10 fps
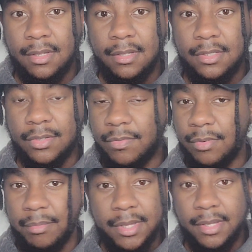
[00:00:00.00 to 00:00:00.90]
So for
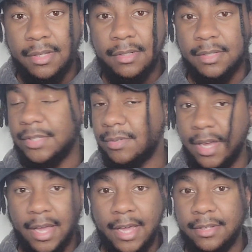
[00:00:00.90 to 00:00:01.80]
me, that's what
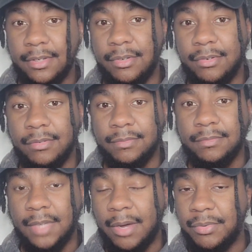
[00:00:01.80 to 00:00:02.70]
I had to do.
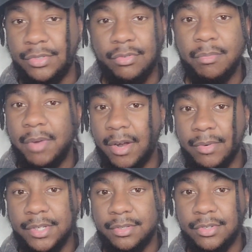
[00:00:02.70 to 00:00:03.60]
I was doing my
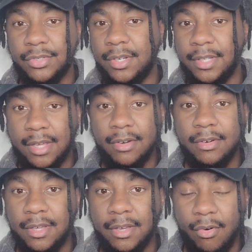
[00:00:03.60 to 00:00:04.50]
research on the
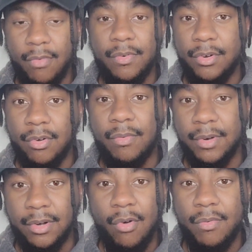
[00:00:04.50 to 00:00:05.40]
internet over and over
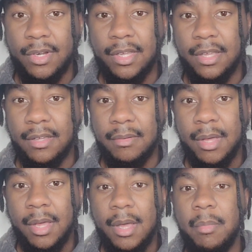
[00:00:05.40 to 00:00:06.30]
and over again.
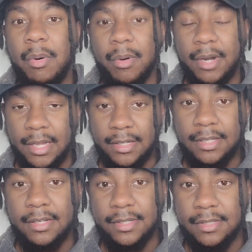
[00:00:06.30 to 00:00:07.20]
But what I
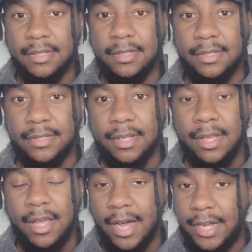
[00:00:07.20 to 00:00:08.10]
did is this.
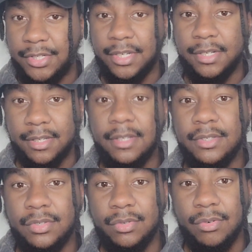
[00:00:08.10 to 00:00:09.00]
I checked
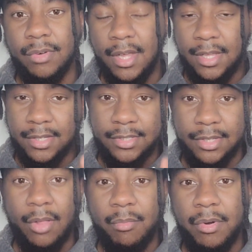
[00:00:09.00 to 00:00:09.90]
into
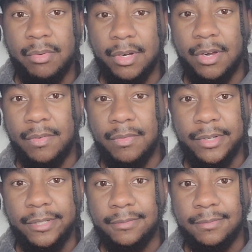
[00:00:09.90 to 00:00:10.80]
Celebrate
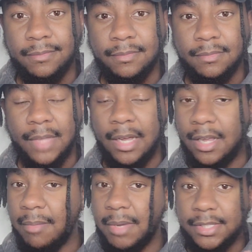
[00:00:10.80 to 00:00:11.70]
Recovery. I
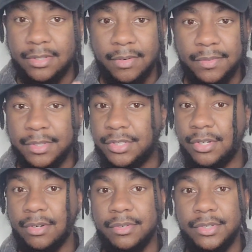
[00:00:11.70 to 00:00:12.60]
got myself in the
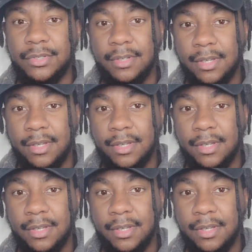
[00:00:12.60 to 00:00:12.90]
church.